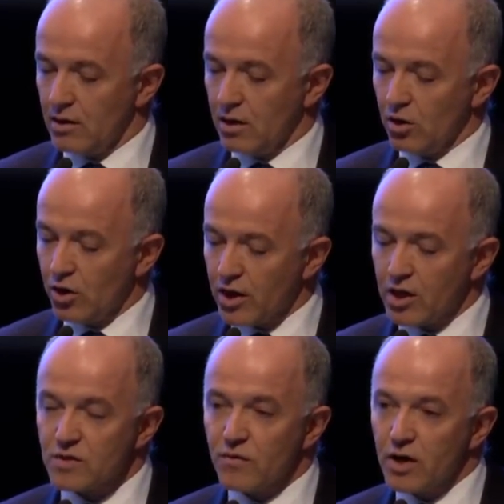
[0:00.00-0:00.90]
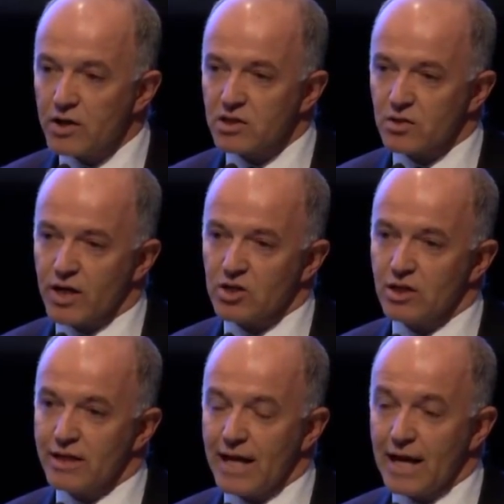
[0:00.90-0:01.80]
A lot of those findings are
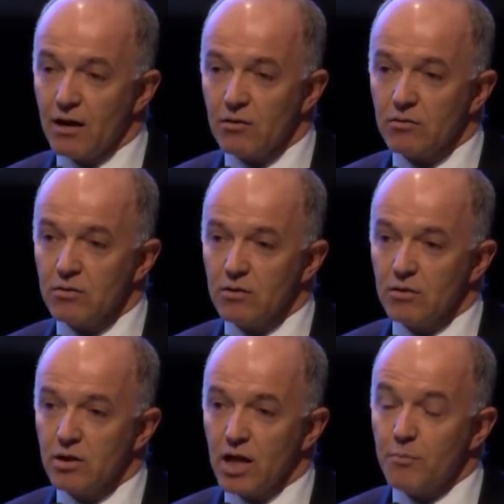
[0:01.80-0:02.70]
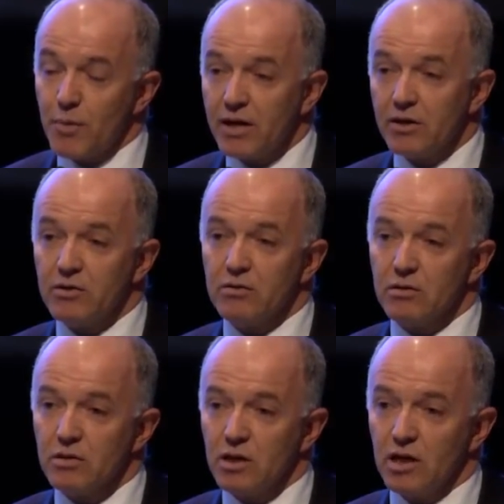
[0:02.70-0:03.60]
actually now embedded
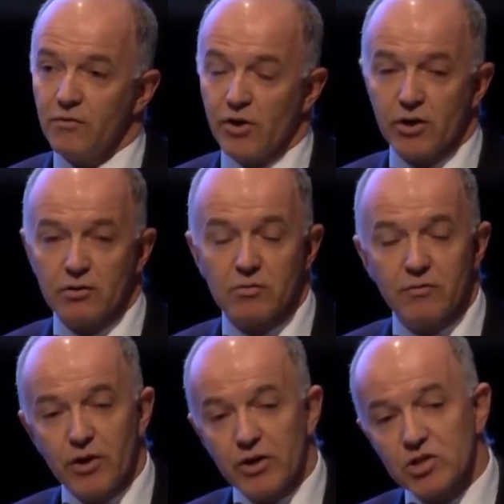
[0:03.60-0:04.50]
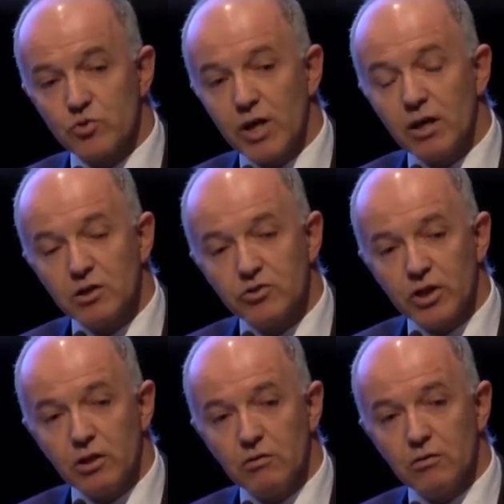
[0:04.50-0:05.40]
in various
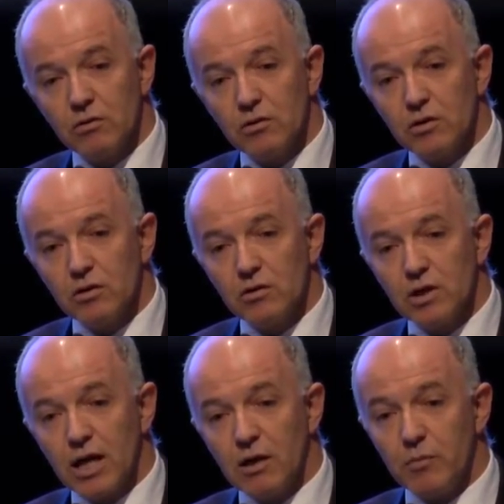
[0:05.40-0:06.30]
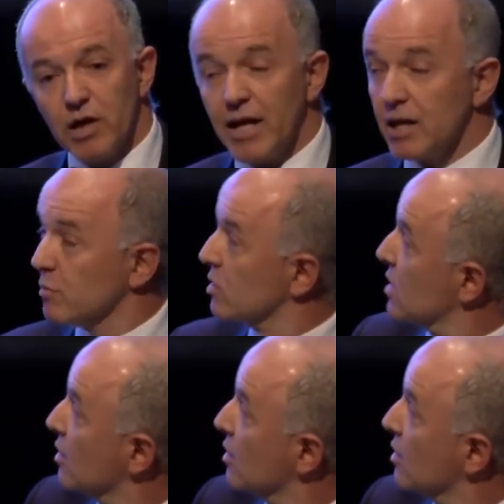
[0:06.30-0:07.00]
regulatory enactments.